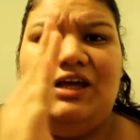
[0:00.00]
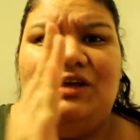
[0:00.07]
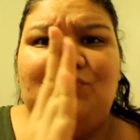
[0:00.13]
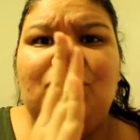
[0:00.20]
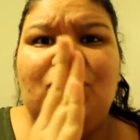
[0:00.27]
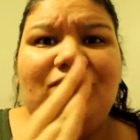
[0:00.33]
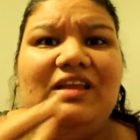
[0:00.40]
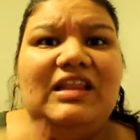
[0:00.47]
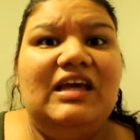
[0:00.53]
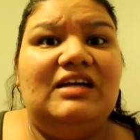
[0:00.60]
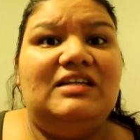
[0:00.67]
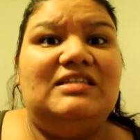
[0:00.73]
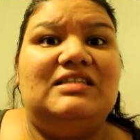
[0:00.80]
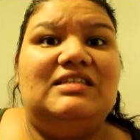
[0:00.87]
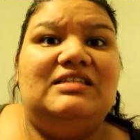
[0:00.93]
moving like
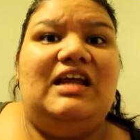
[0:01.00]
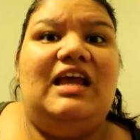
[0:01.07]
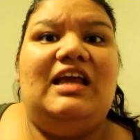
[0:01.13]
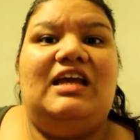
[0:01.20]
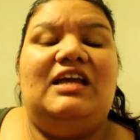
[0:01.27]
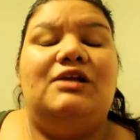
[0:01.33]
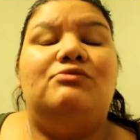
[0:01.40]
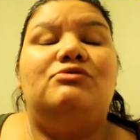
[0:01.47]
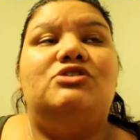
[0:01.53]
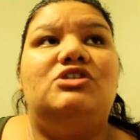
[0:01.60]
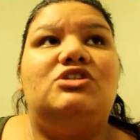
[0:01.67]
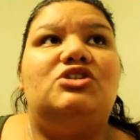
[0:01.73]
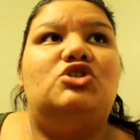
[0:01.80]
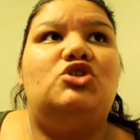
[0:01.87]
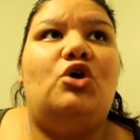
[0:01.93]
a snake, and it was
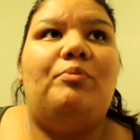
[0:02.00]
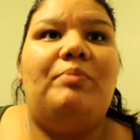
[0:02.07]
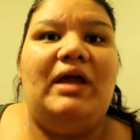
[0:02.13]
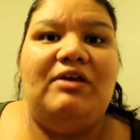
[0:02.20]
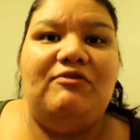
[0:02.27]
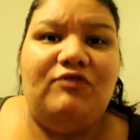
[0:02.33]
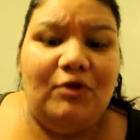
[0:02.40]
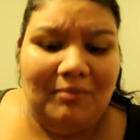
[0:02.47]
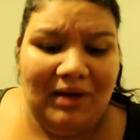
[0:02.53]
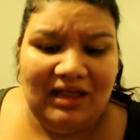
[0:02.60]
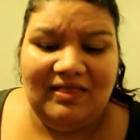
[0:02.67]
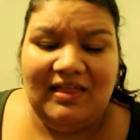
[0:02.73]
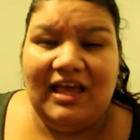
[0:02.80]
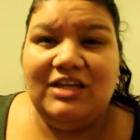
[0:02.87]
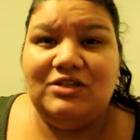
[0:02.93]
just so painful. My
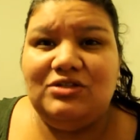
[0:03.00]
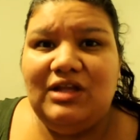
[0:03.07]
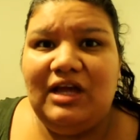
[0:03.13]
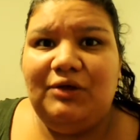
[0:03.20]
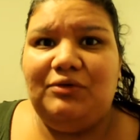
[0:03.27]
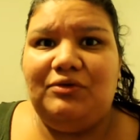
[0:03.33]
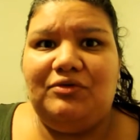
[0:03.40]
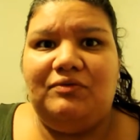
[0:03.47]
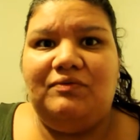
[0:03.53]
legs, like,